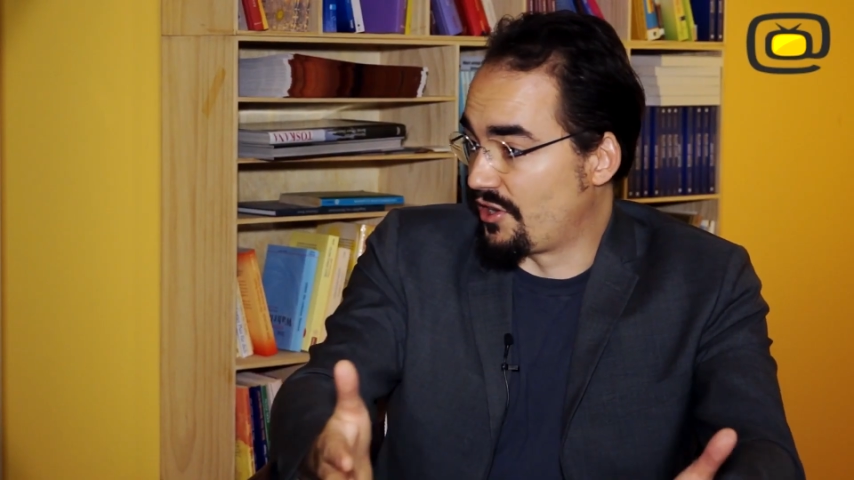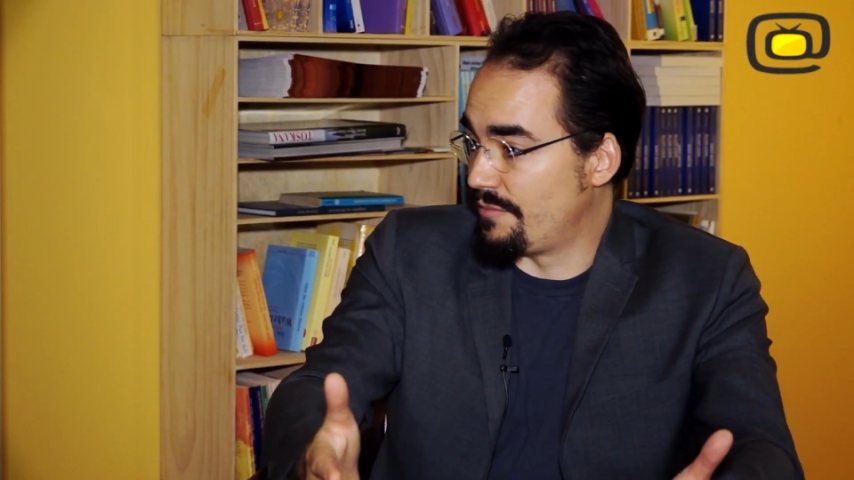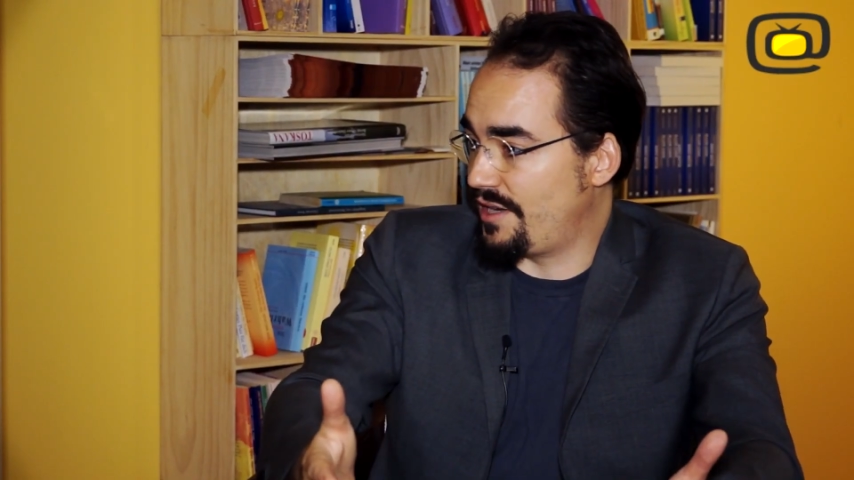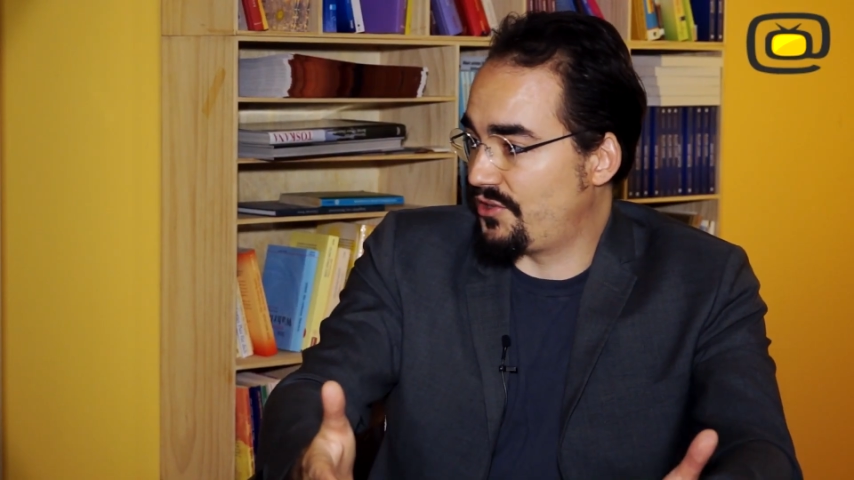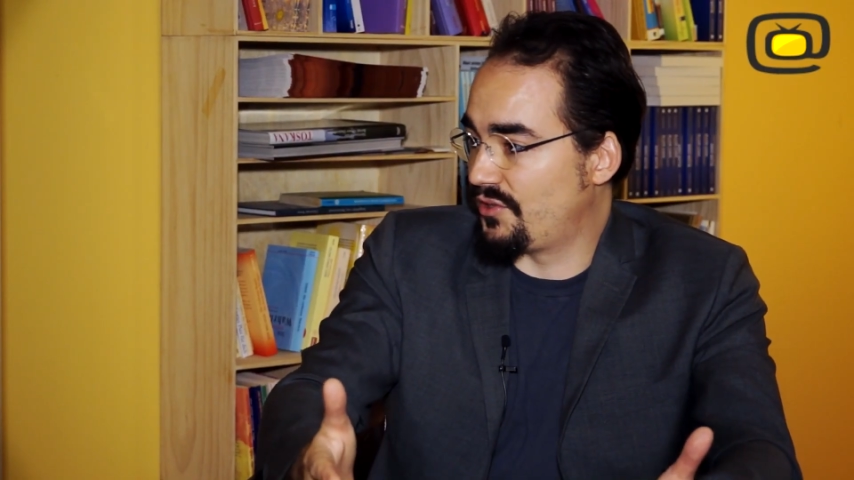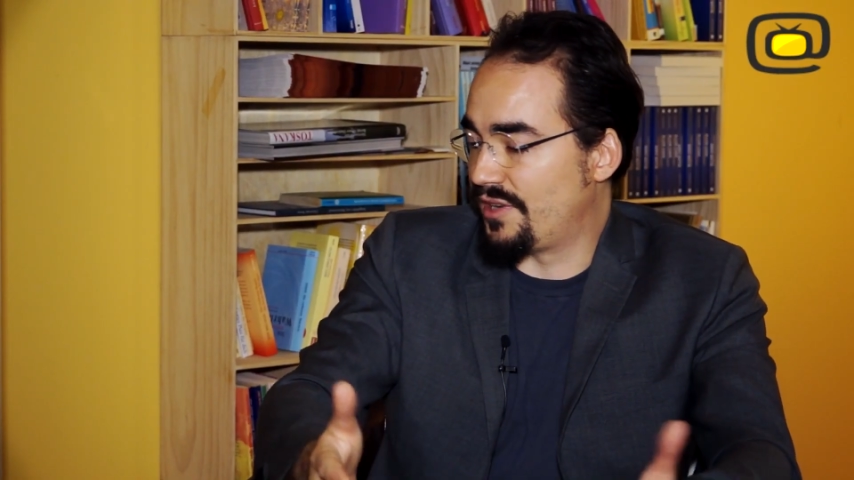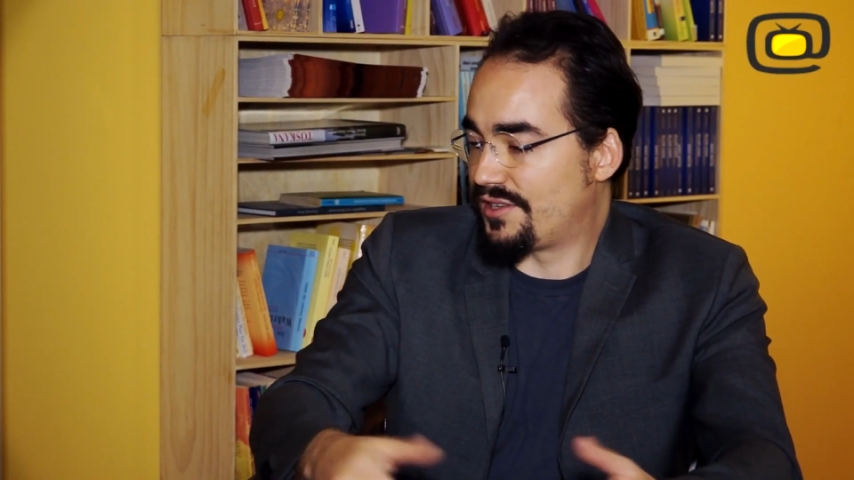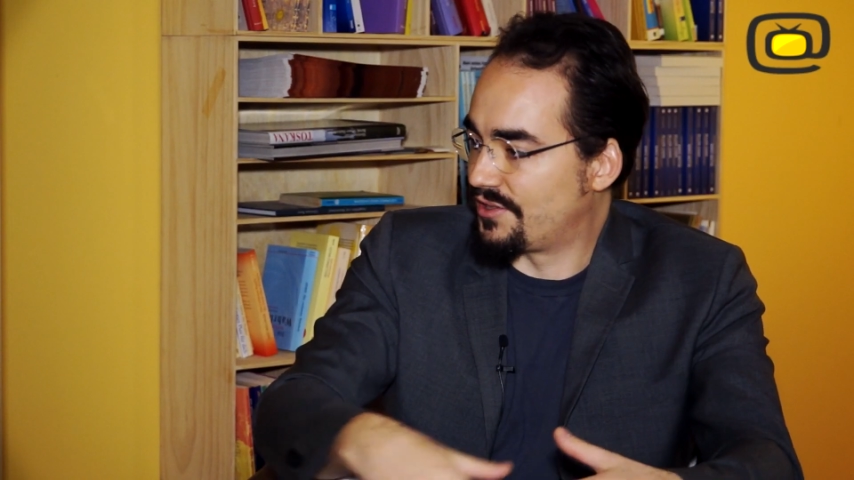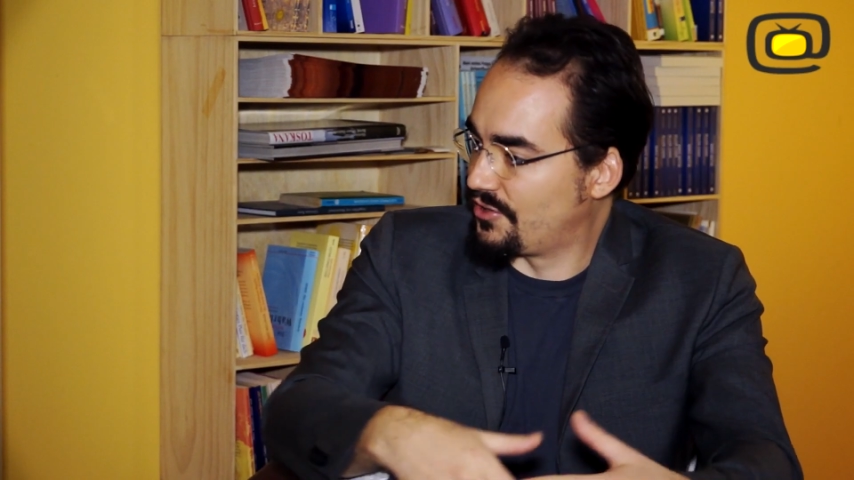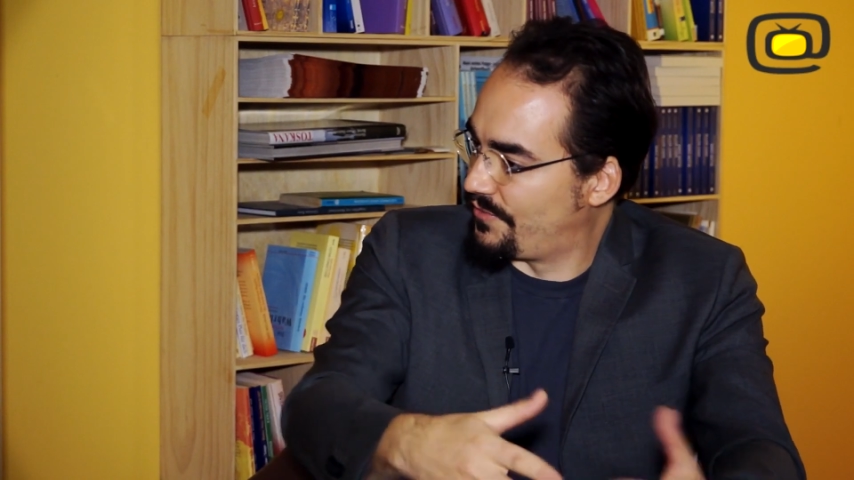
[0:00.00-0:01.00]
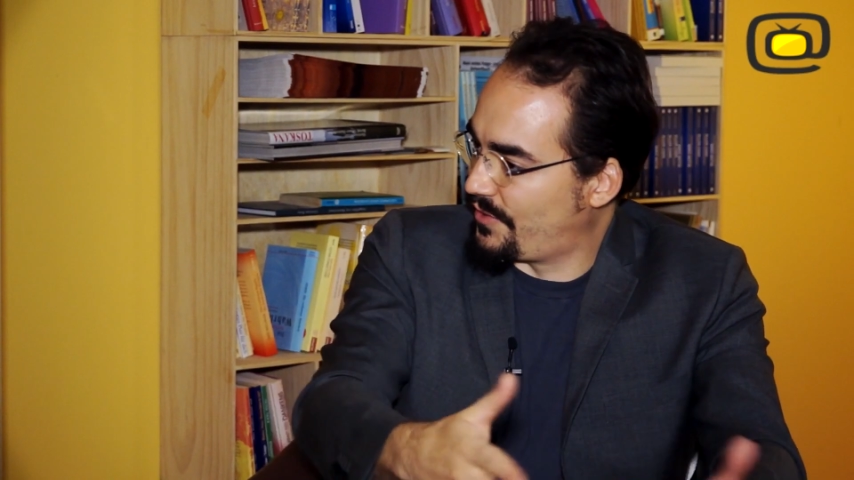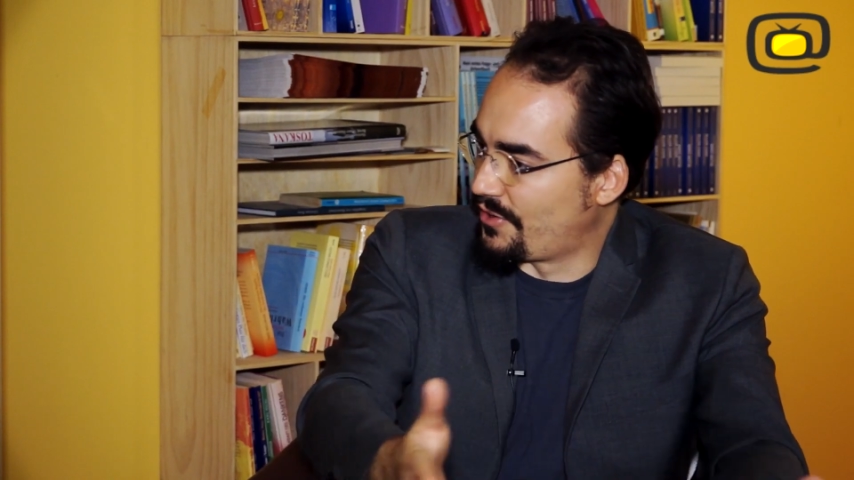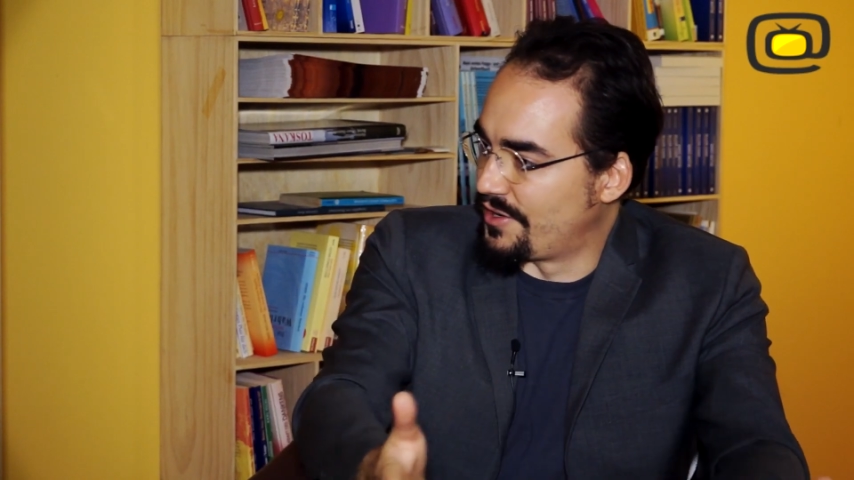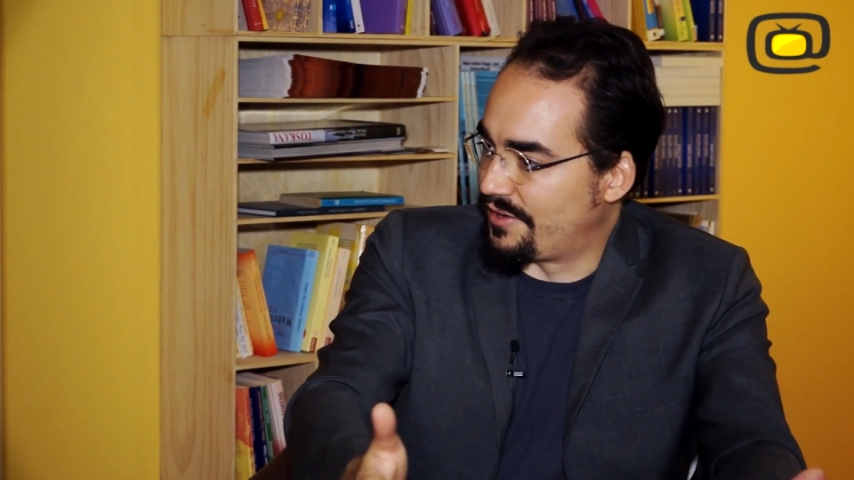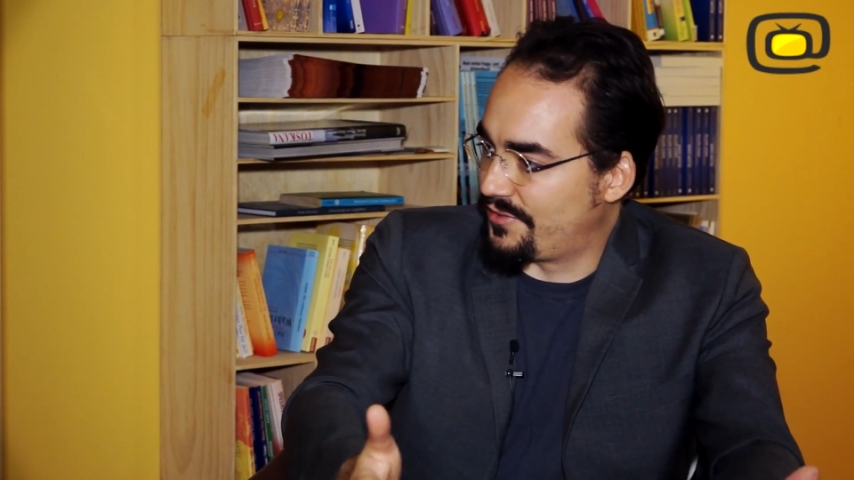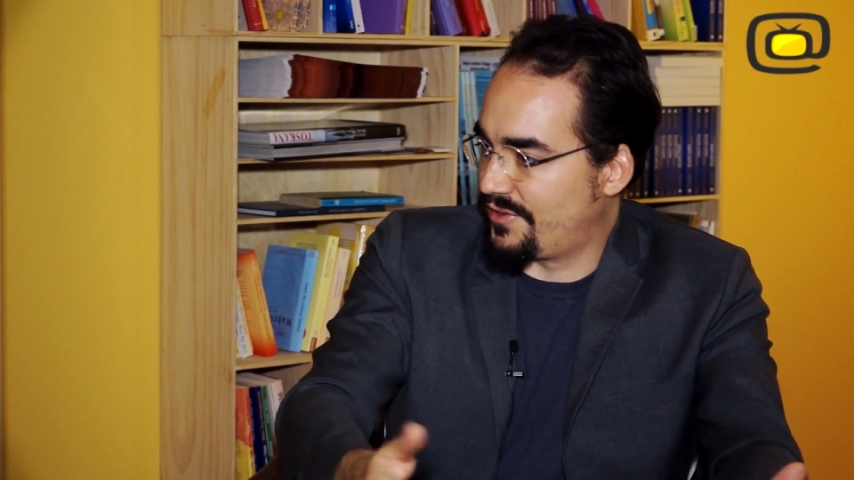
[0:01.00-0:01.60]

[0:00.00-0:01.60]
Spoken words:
automation, but it doesn't go far enough.